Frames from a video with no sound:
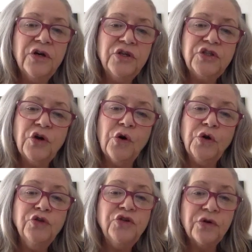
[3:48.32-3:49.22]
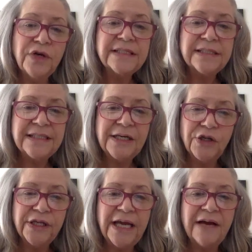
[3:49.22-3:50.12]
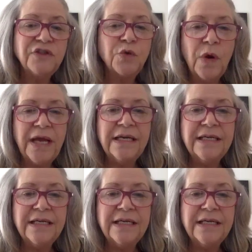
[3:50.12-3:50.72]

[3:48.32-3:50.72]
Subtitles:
So you don't necessarily have to wait